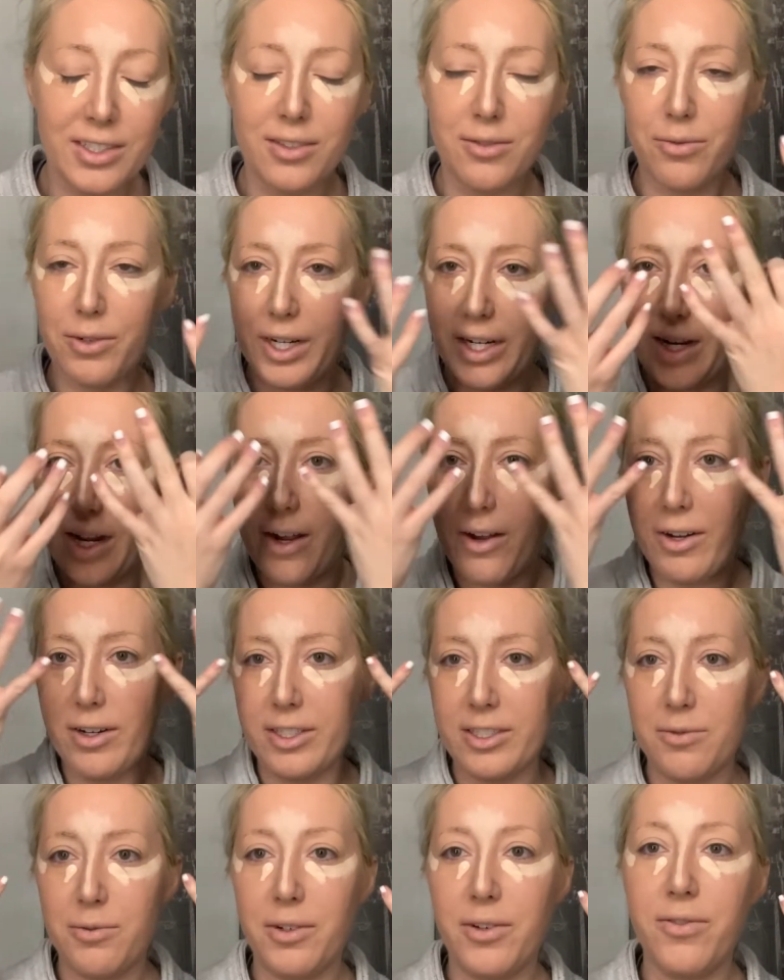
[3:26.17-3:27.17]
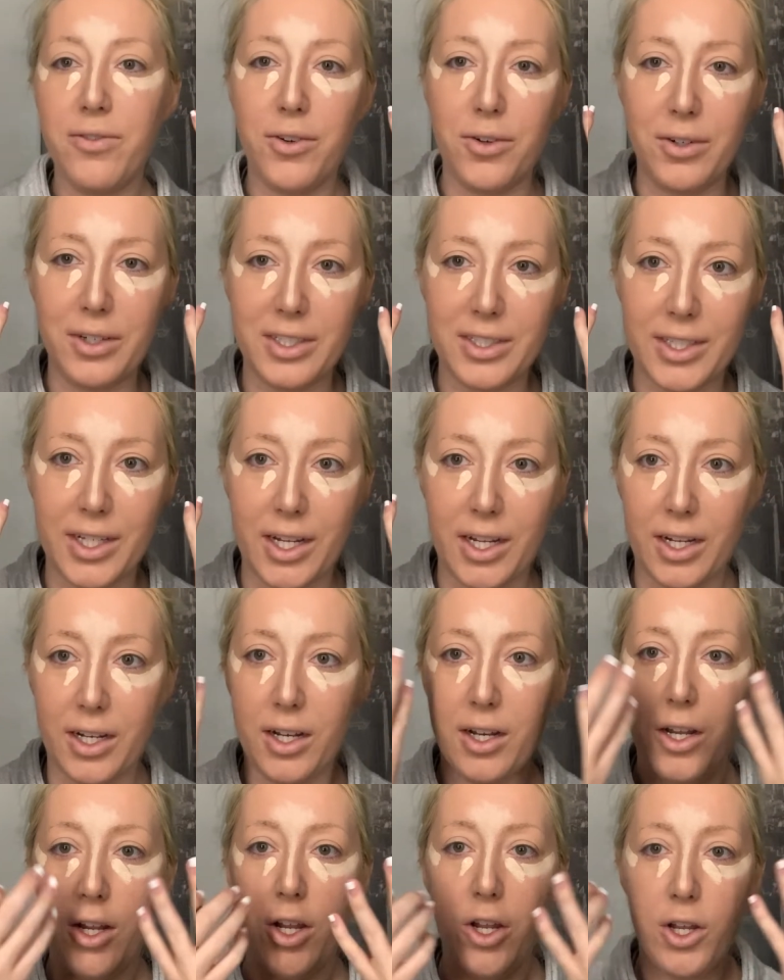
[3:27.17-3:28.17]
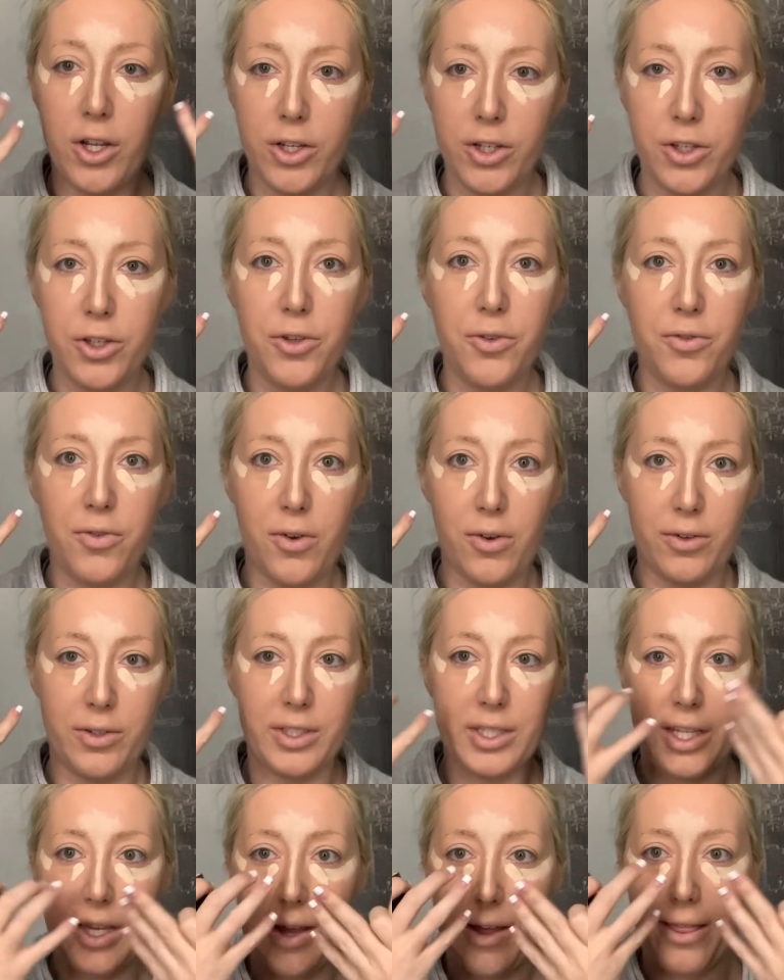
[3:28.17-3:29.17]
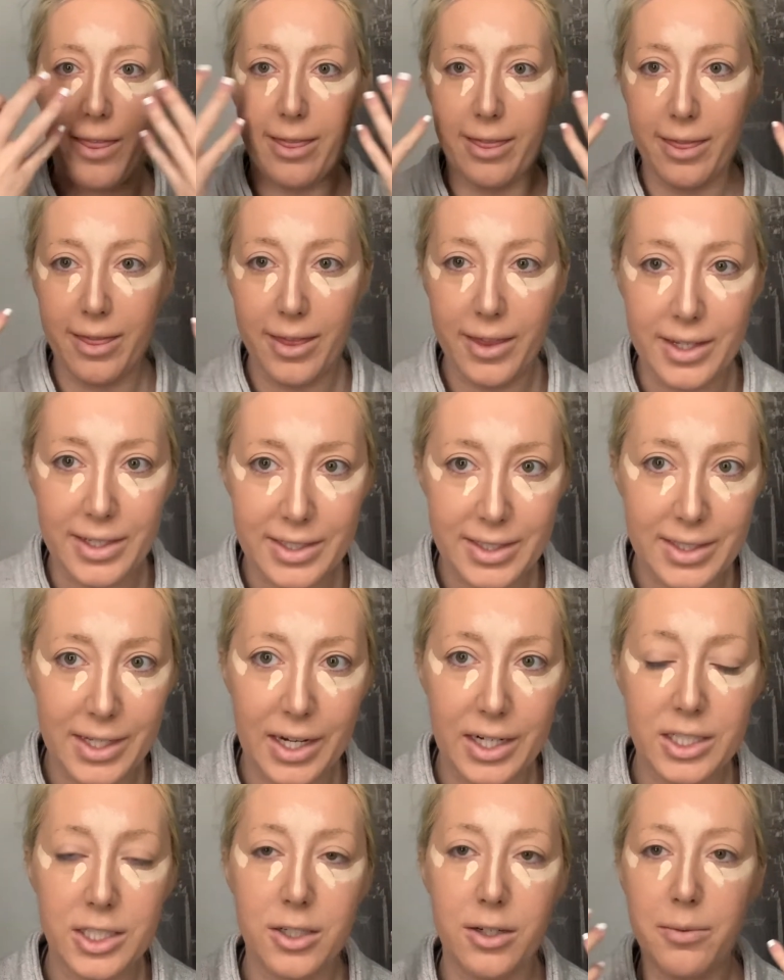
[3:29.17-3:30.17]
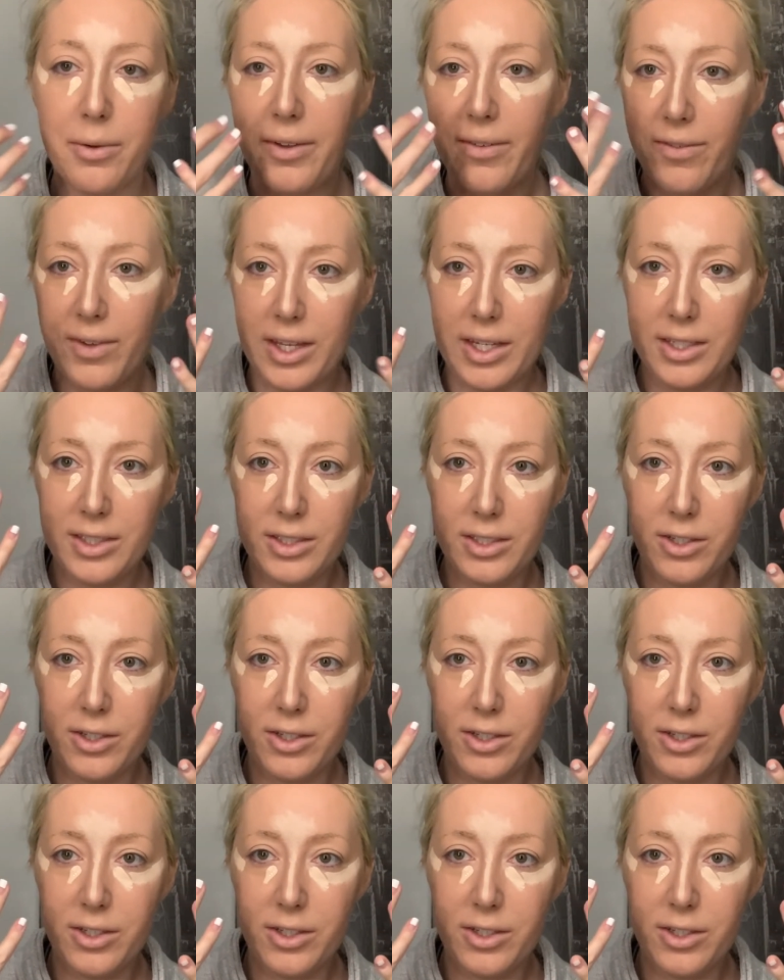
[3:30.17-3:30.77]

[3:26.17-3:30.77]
Right now I just want to focus on you focusing on this section of my face,